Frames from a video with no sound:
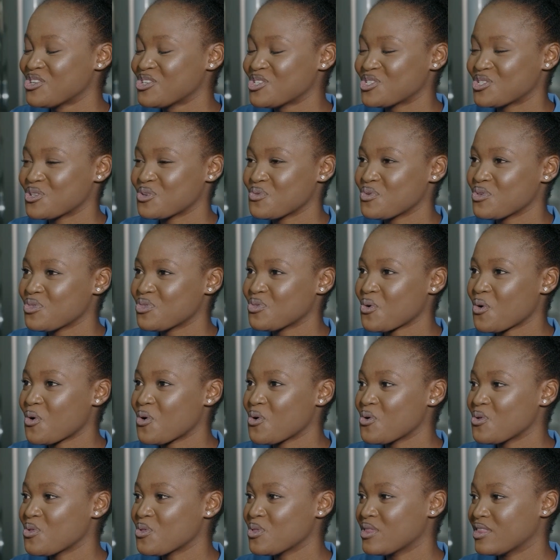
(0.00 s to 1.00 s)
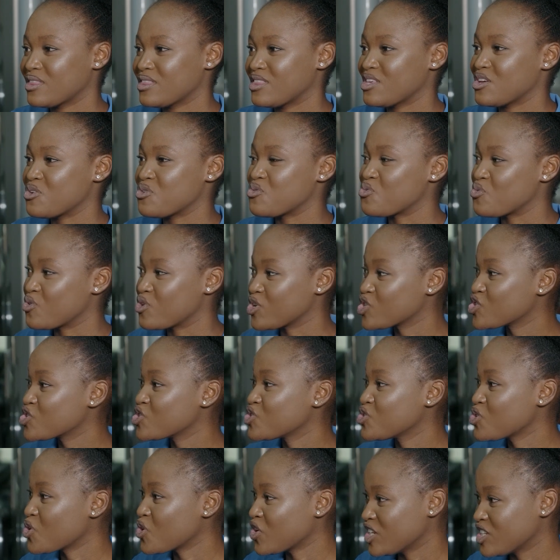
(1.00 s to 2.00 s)
So with all the
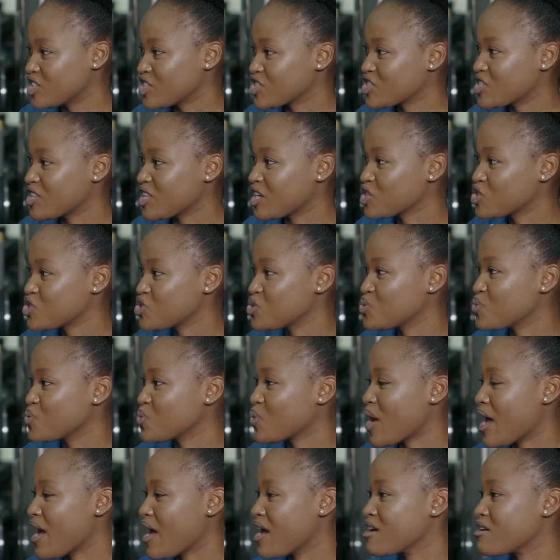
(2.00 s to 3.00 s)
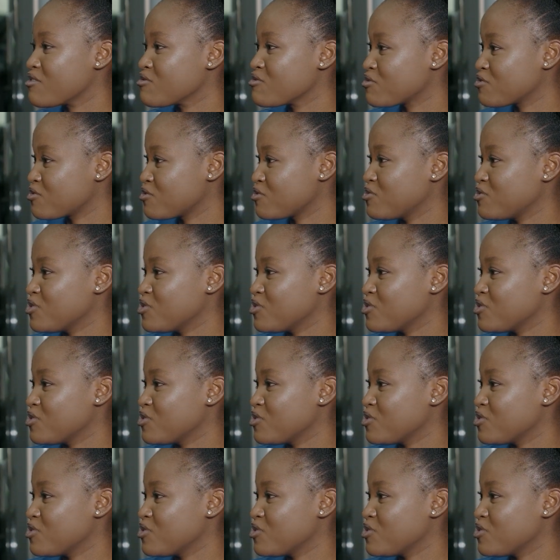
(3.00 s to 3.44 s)
rich knowledge that you have,